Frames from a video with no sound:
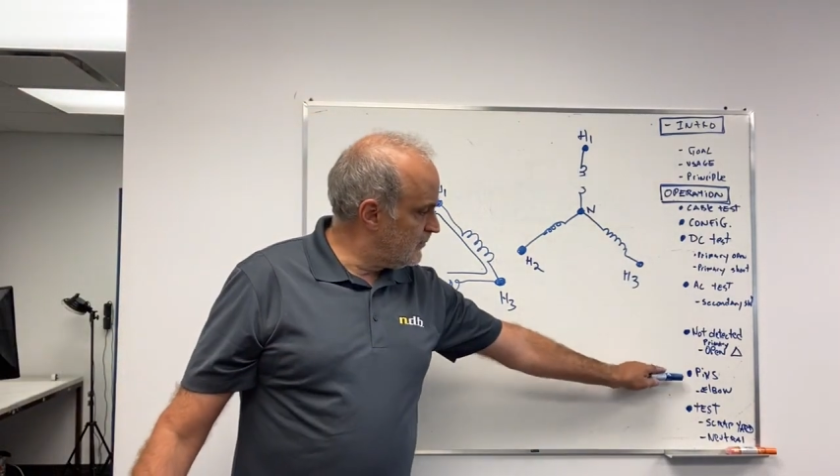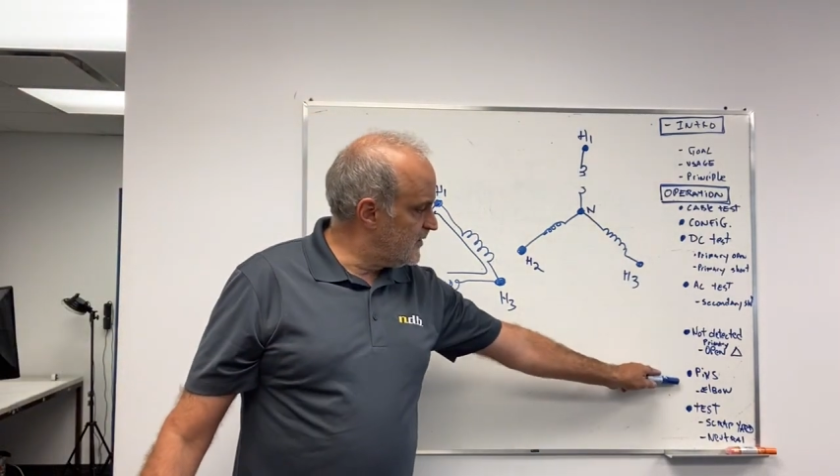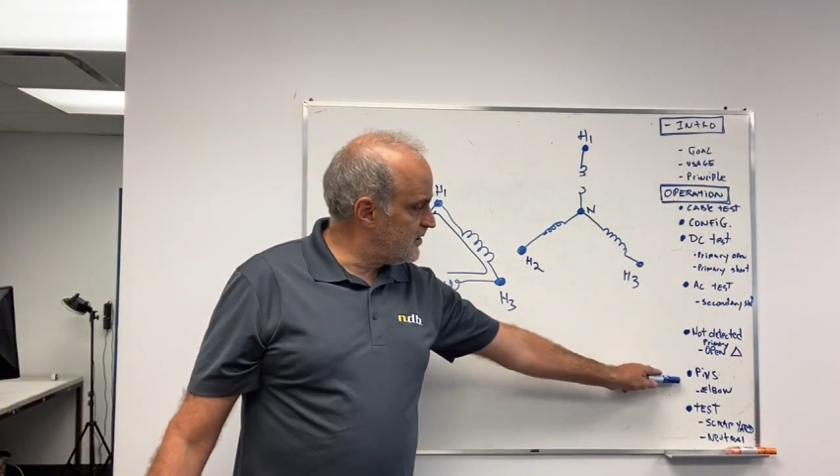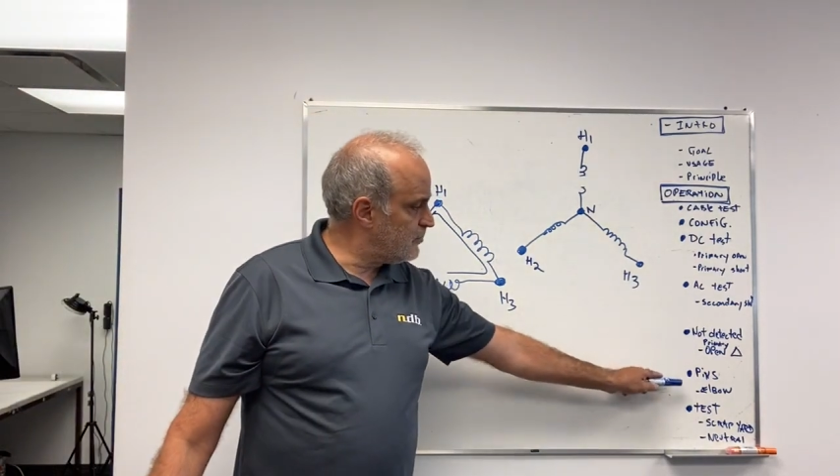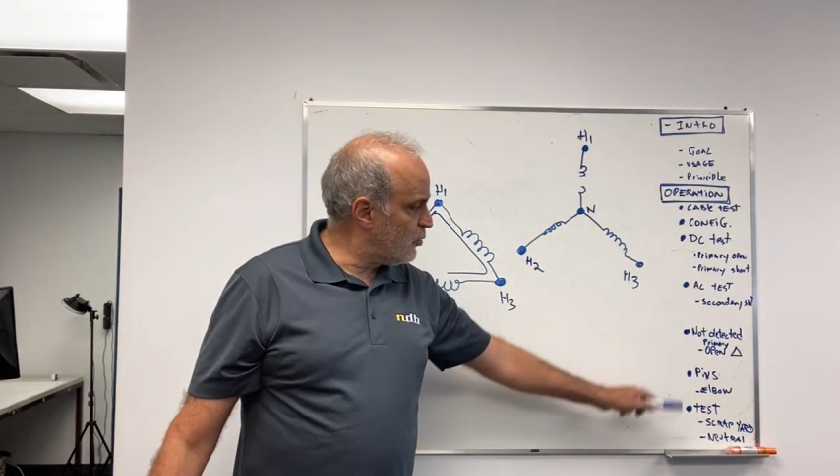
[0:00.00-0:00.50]

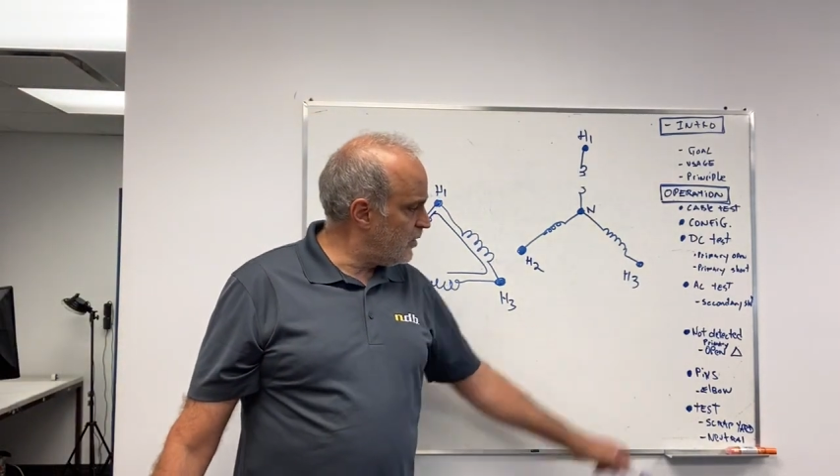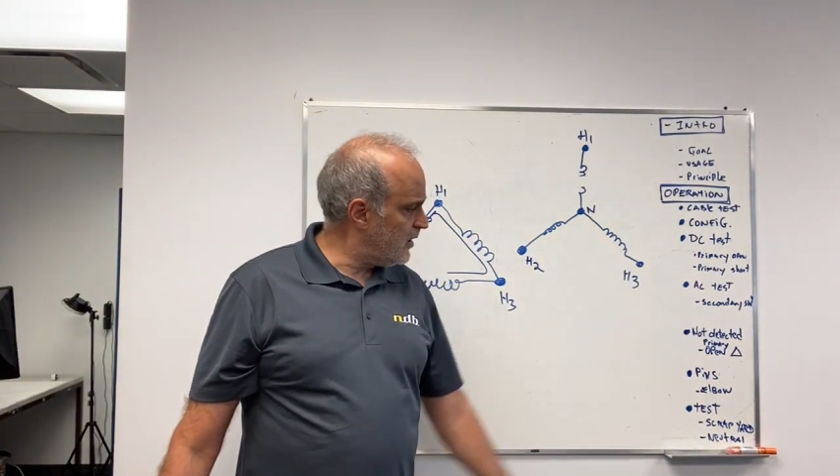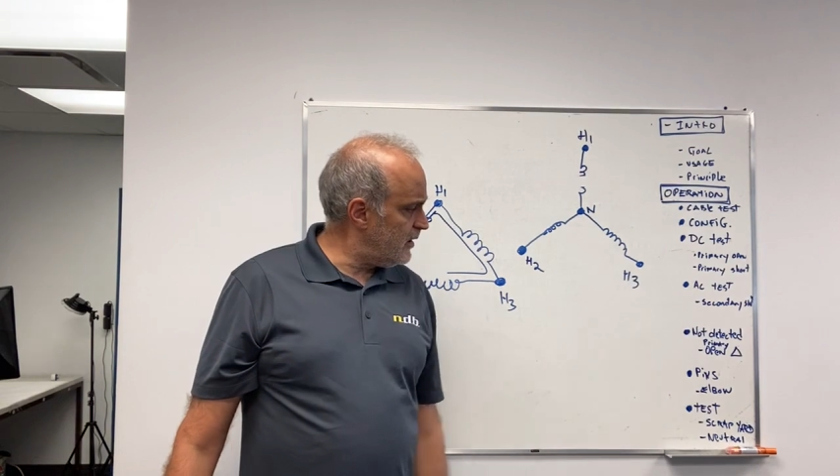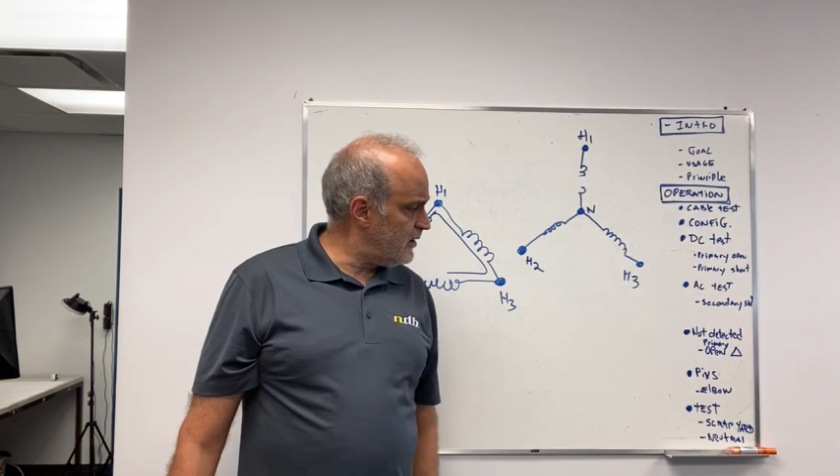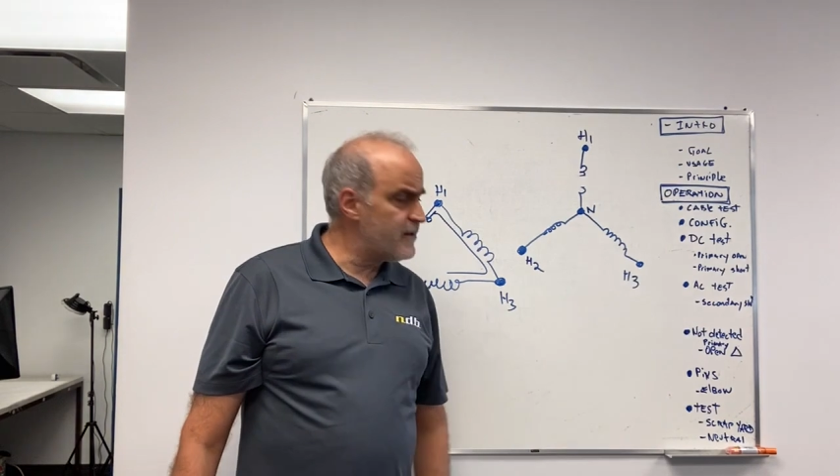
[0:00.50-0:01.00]
This point
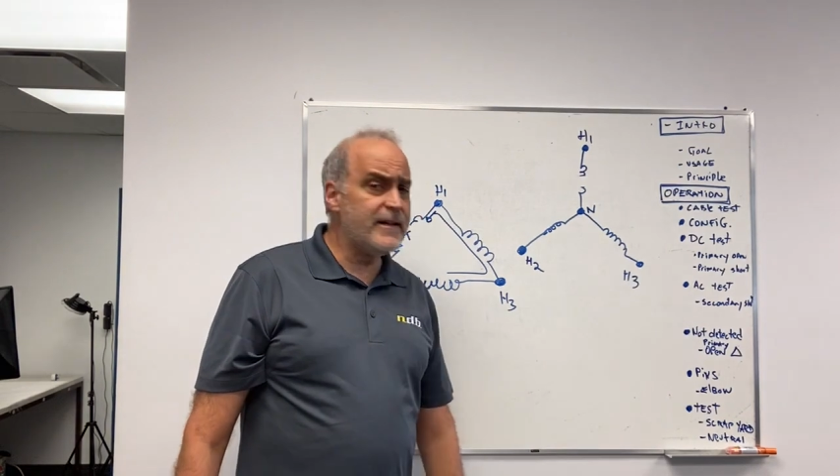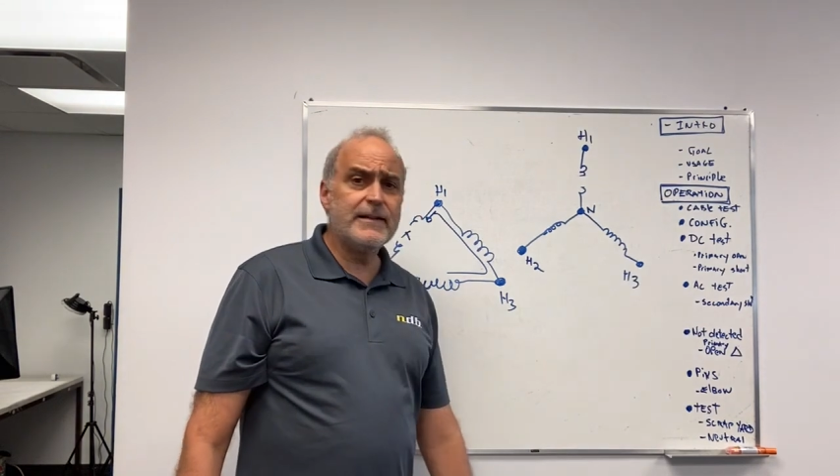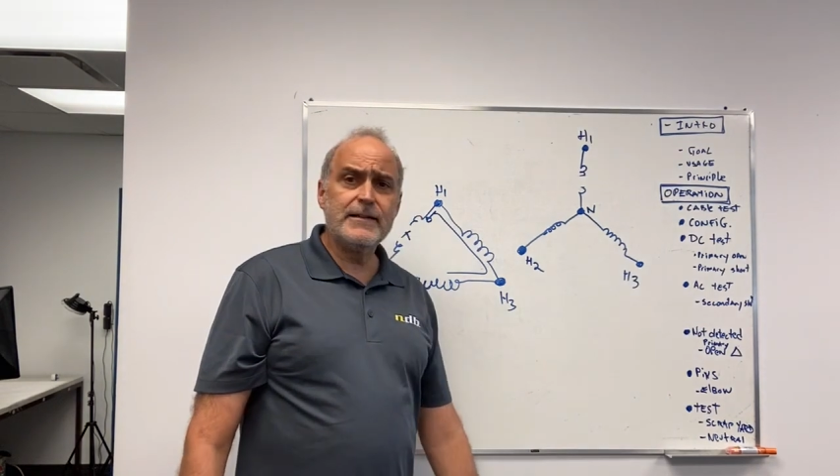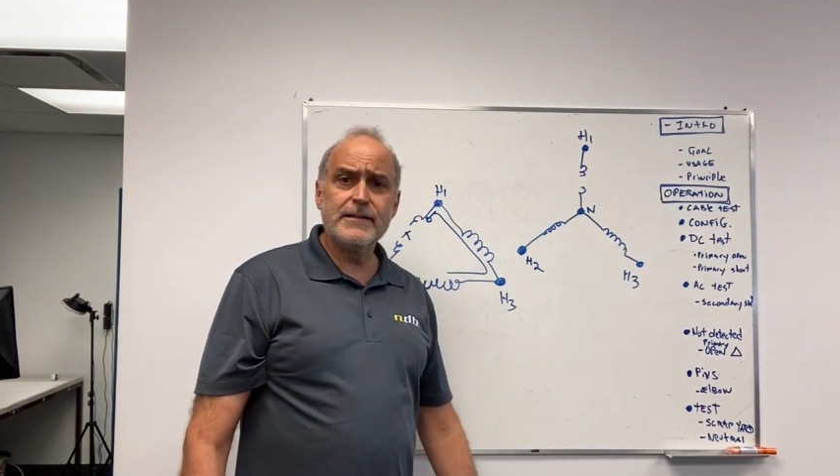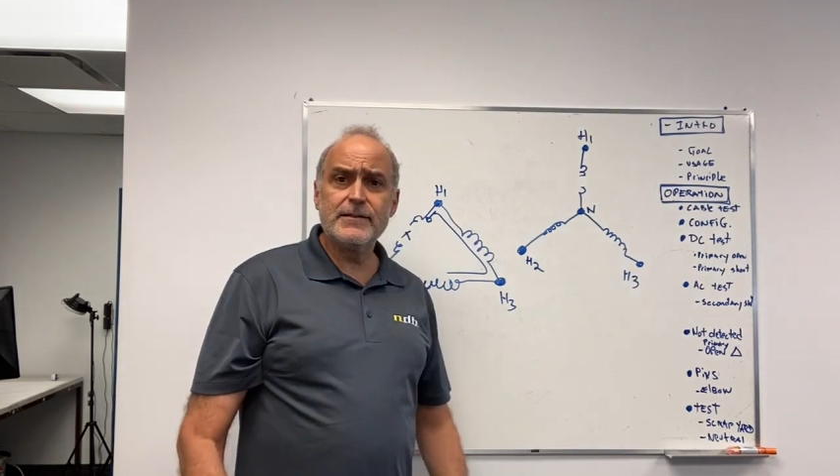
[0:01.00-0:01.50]
here
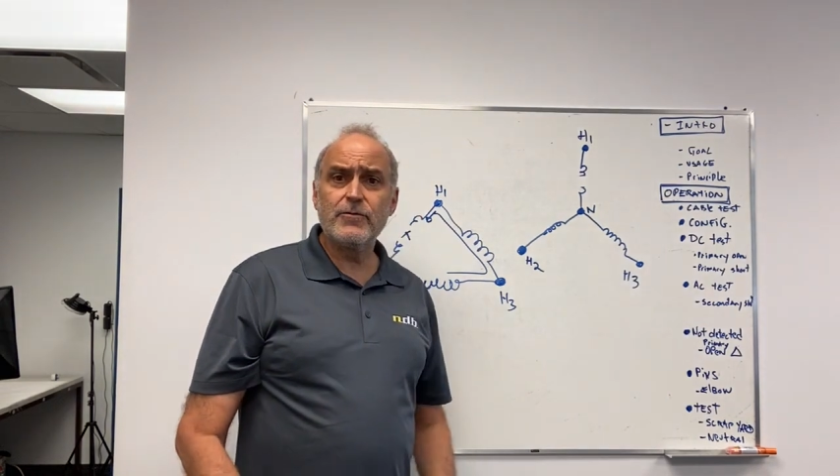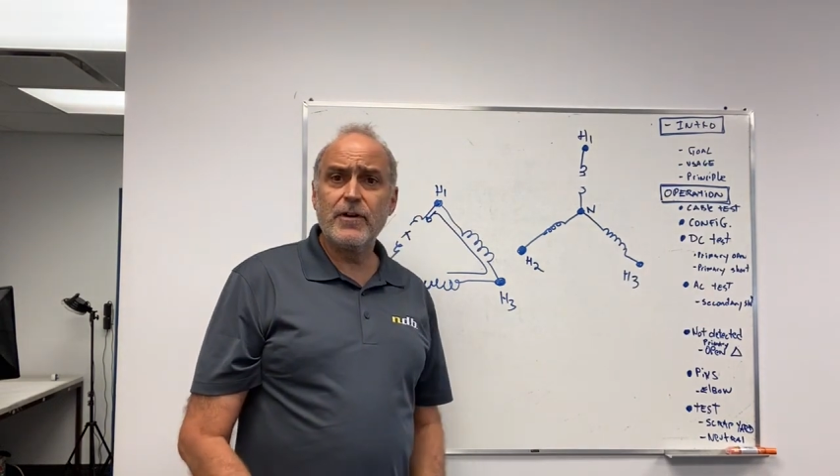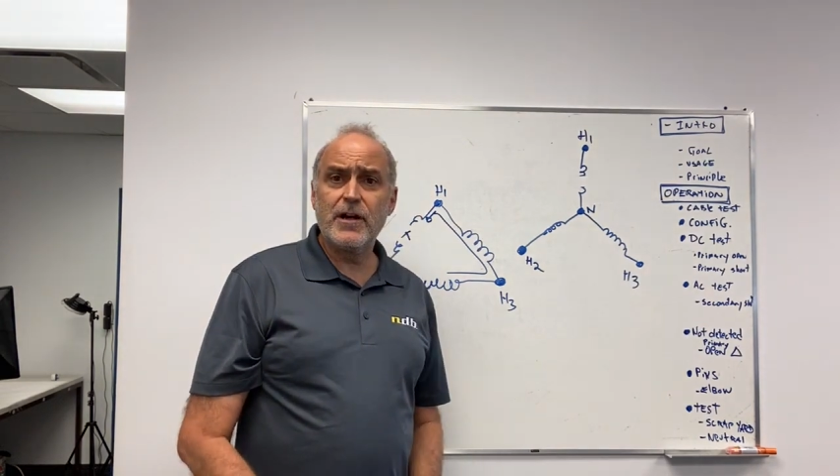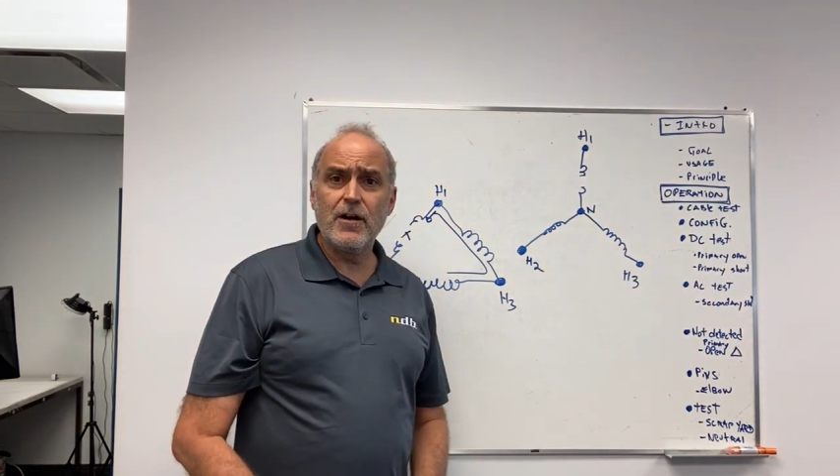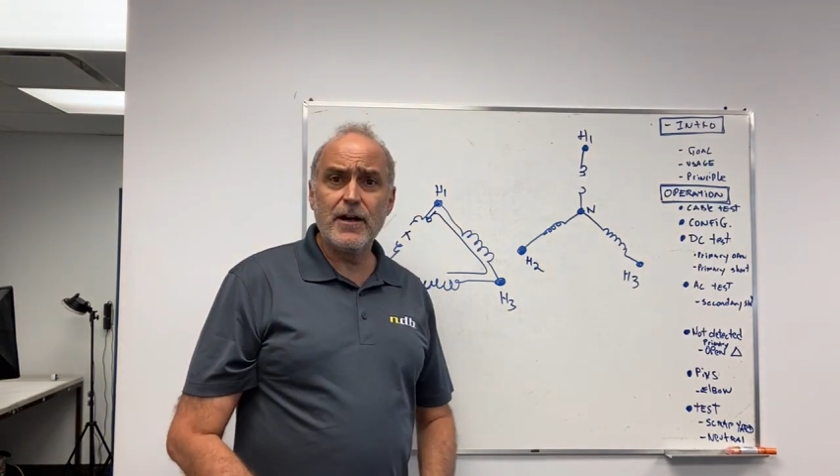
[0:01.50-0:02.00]
is
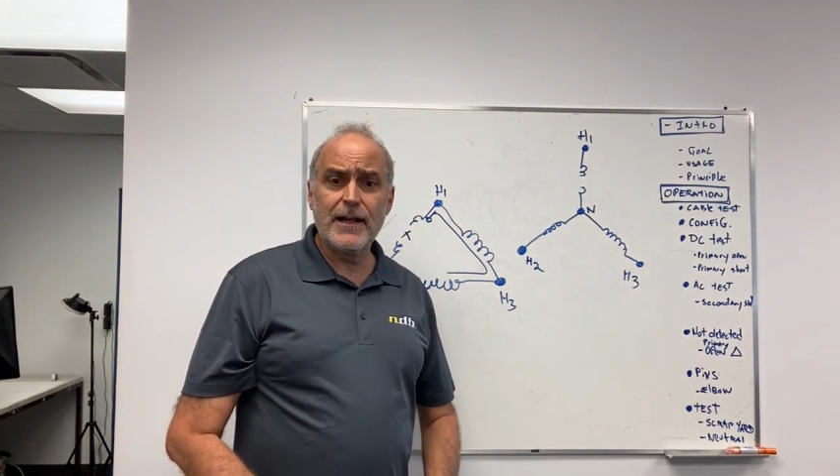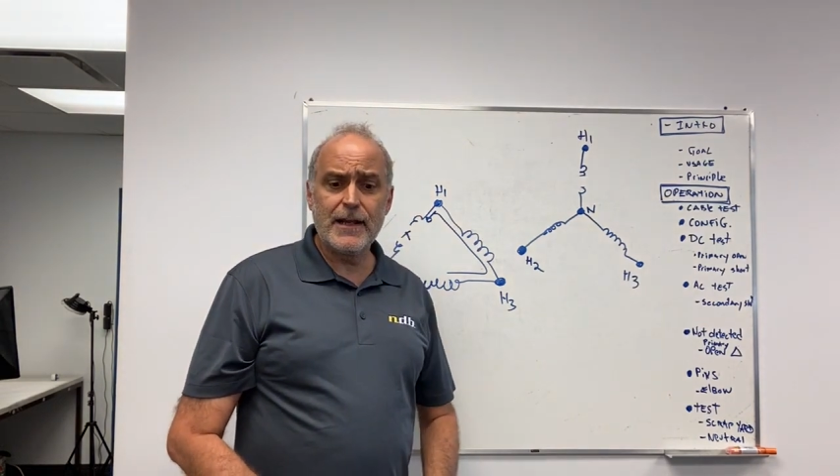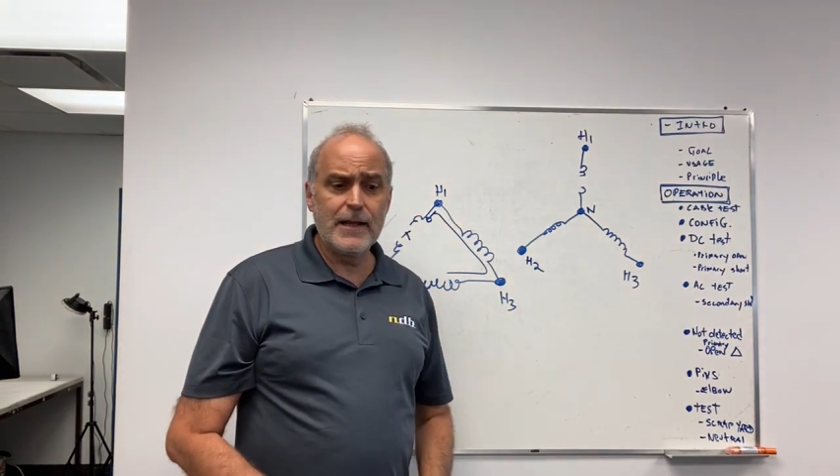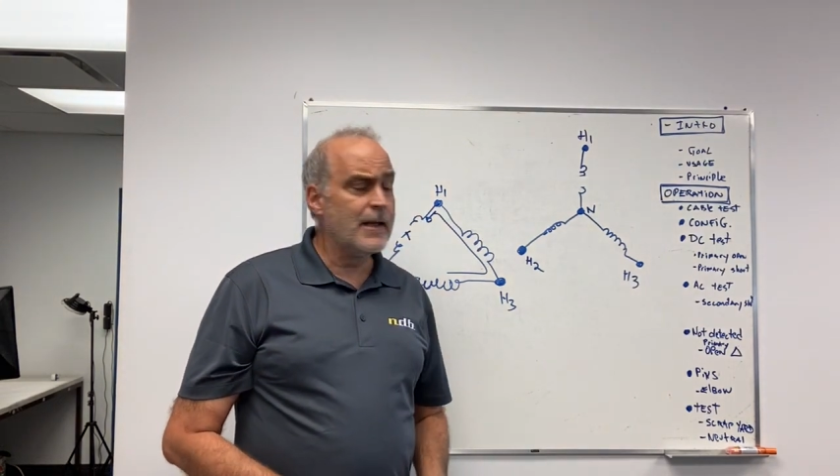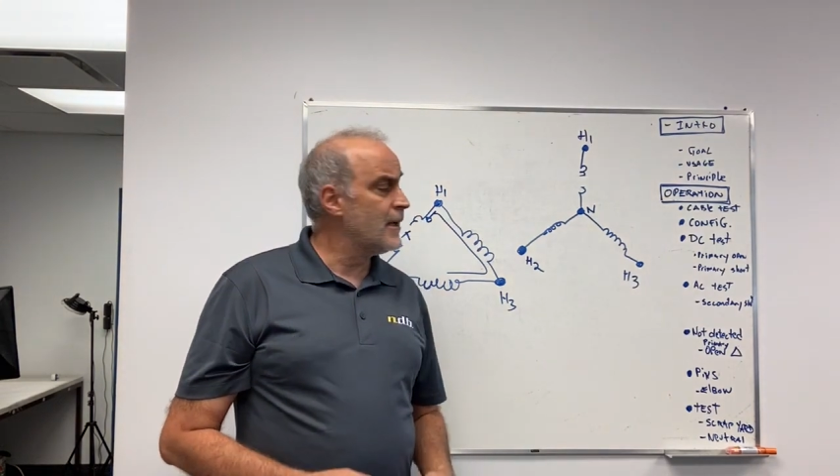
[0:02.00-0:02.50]
regarding